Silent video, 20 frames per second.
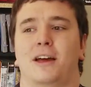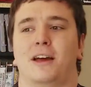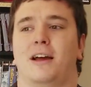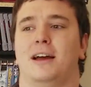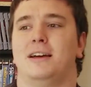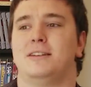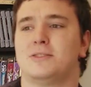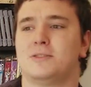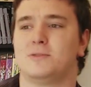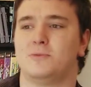I
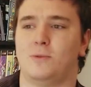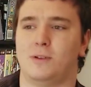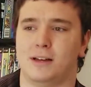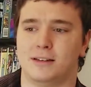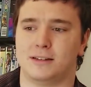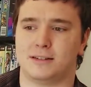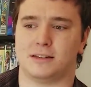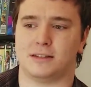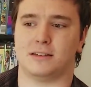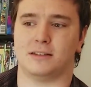
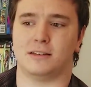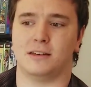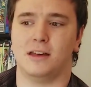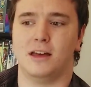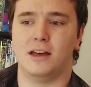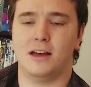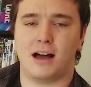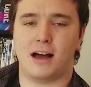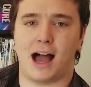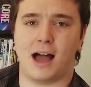
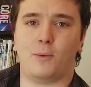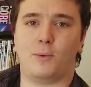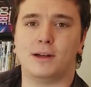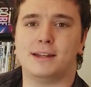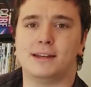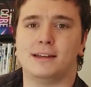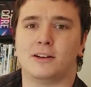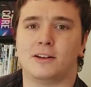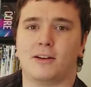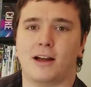want to
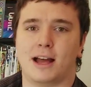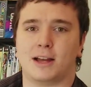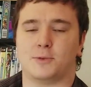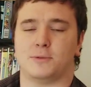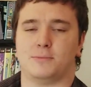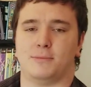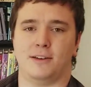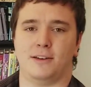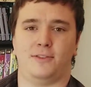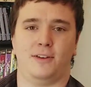interact with my
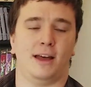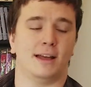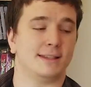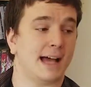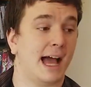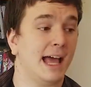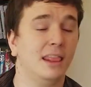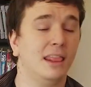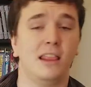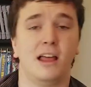fans. I
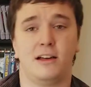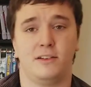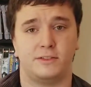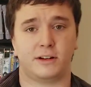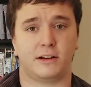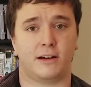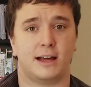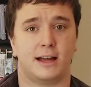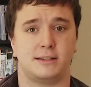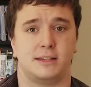love
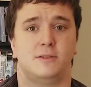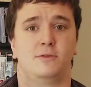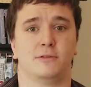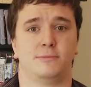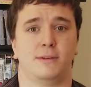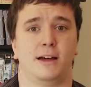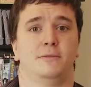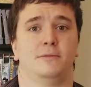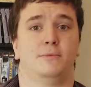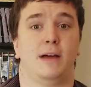interacting with
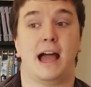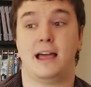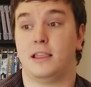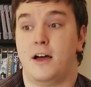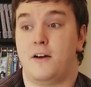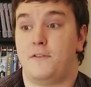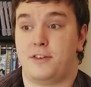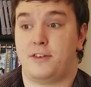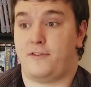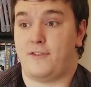I love
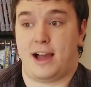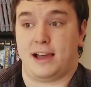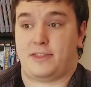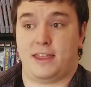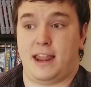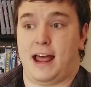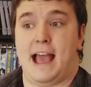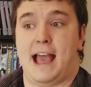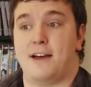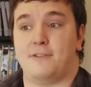the fact that I
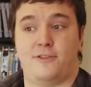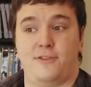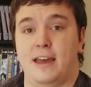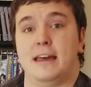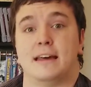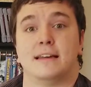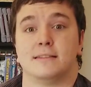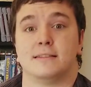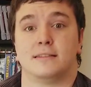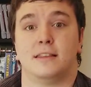have
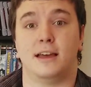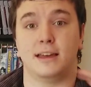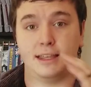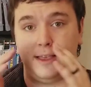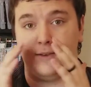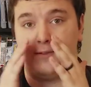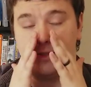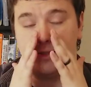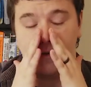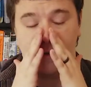fans. Like, even
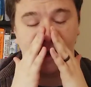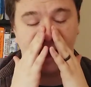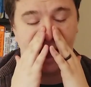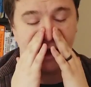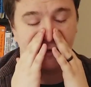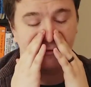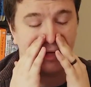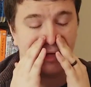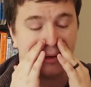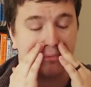though I have
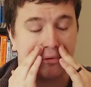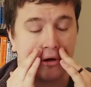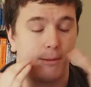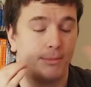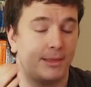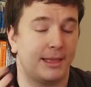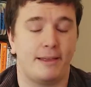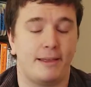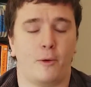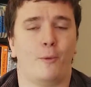like probably
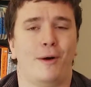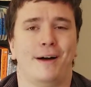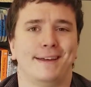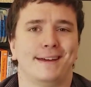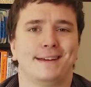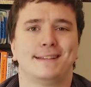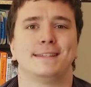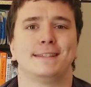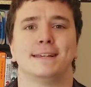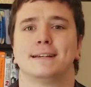like
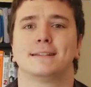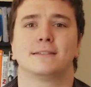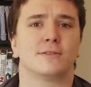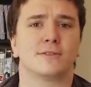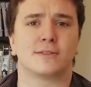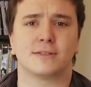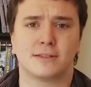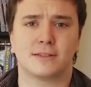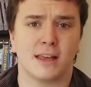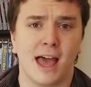
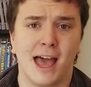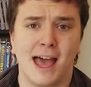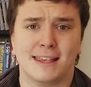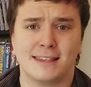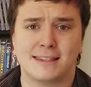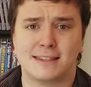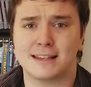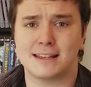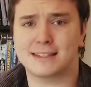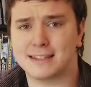
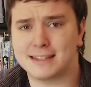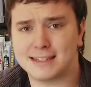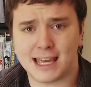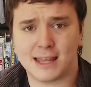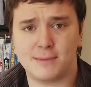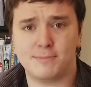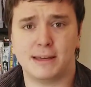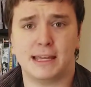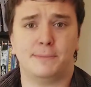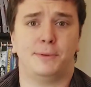6 to 10
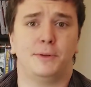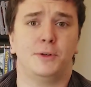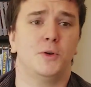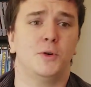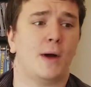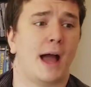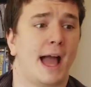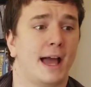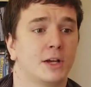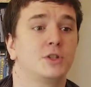people who
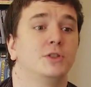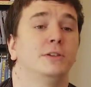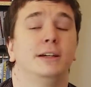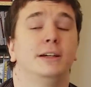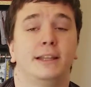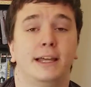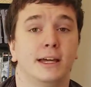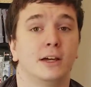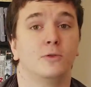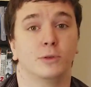actually
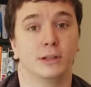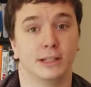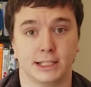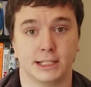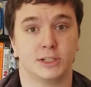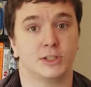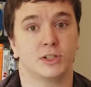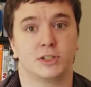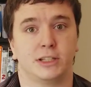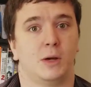like
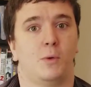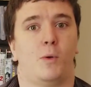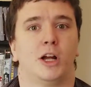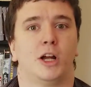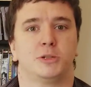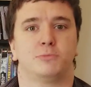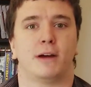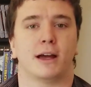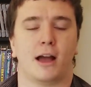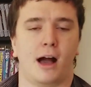religiously watch
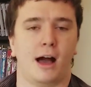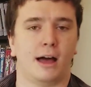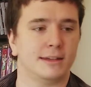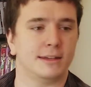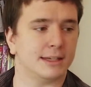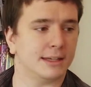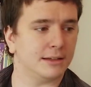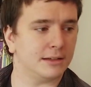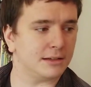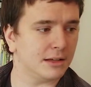my content.